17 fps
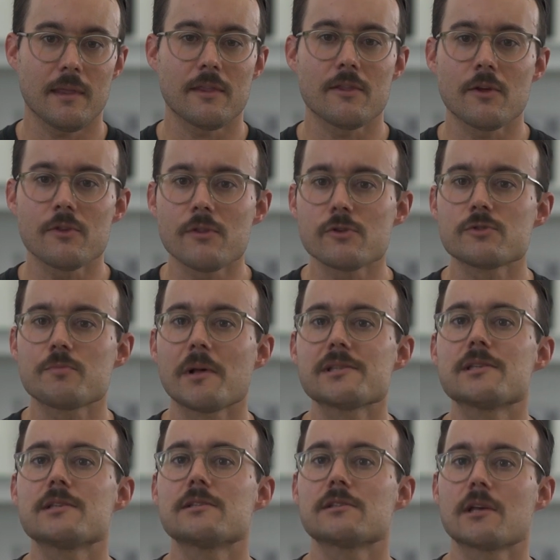Those
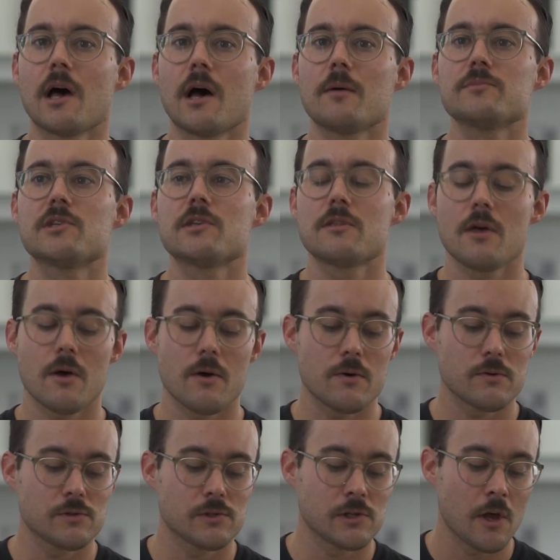blessings come to
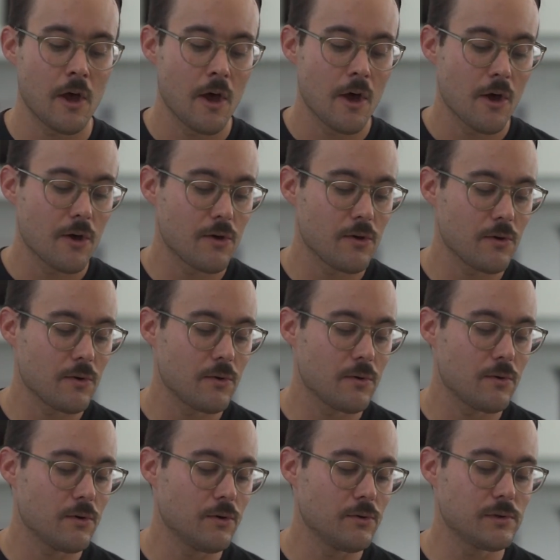those
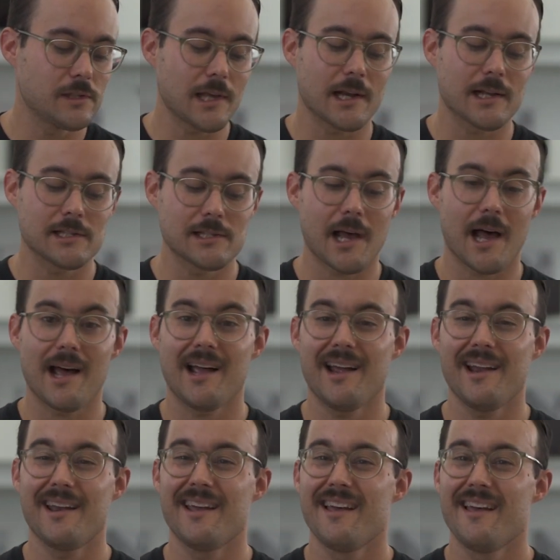who set
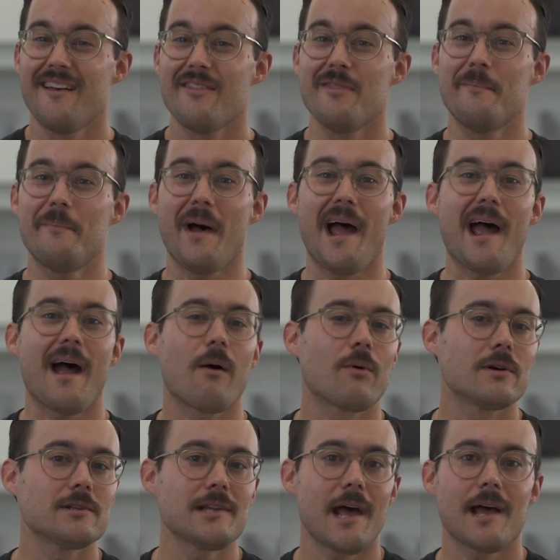aside the
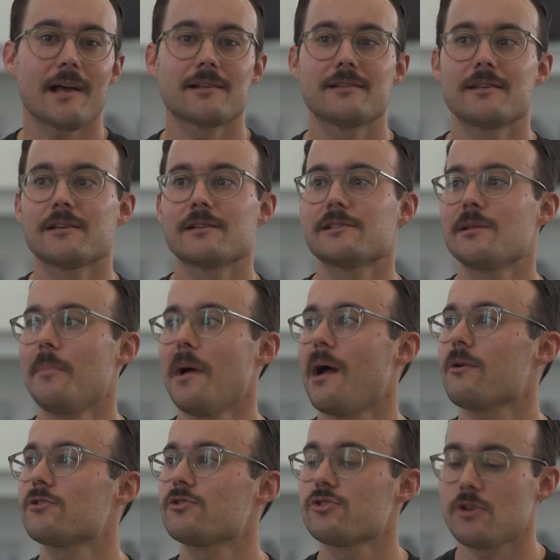power tactics, the
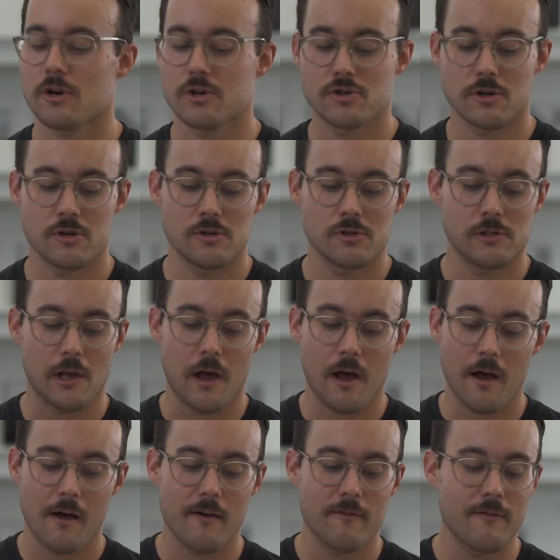power structures
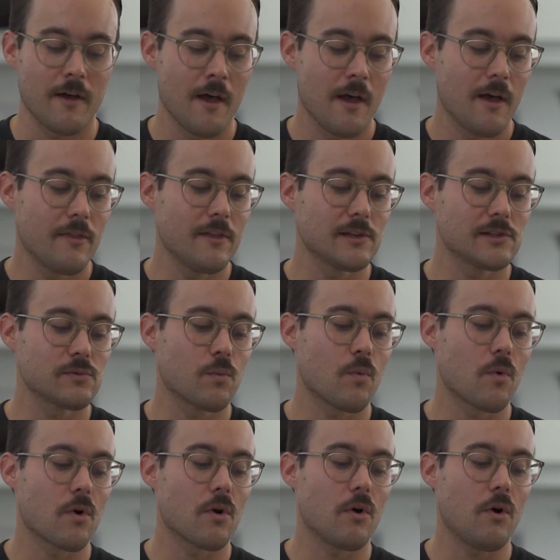of this
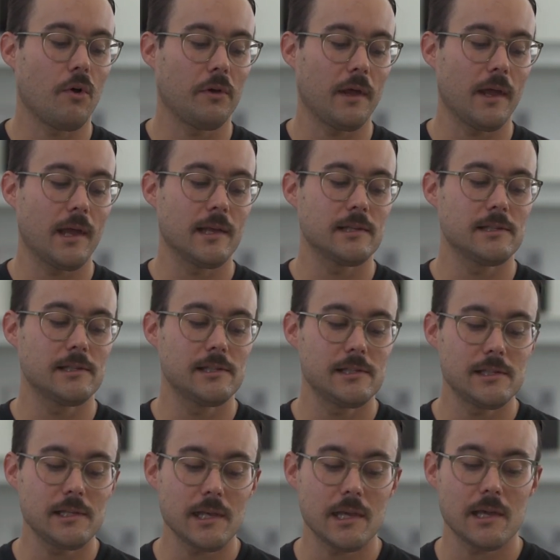world, and
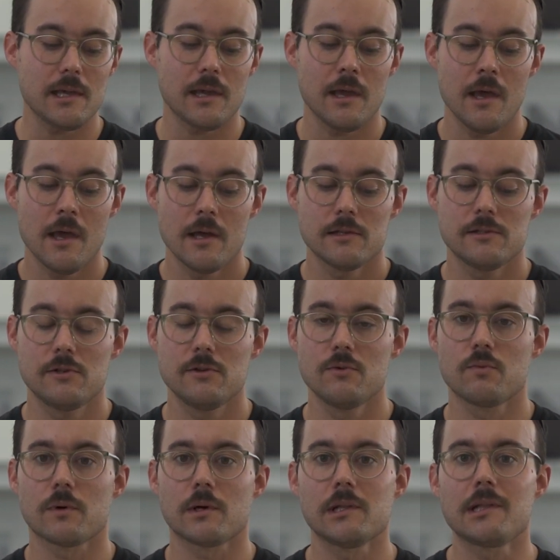seek
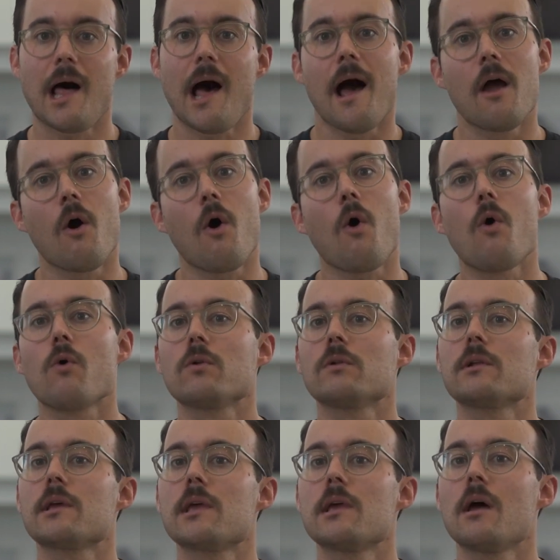to rely
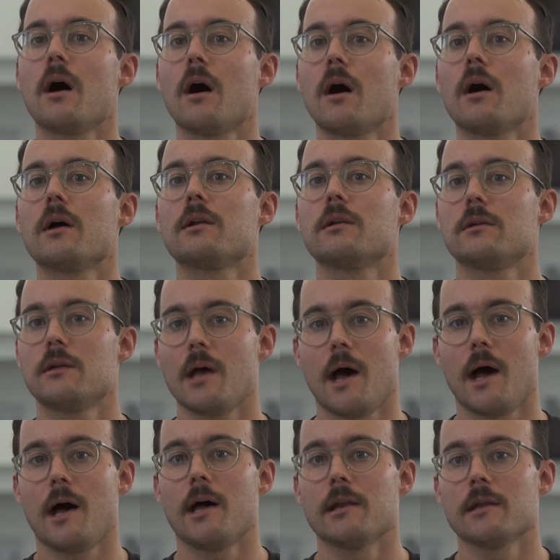wholly on
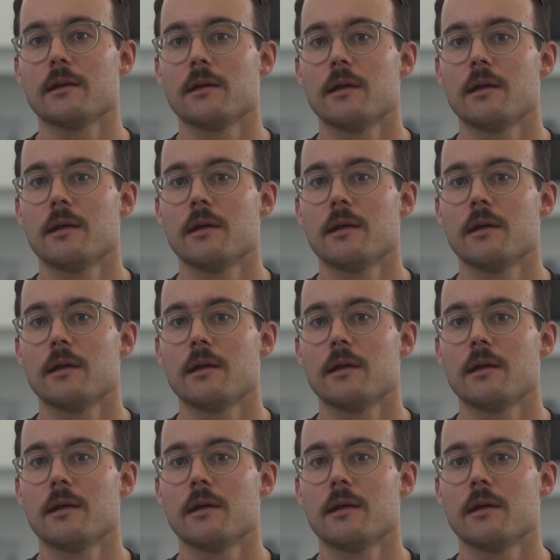God.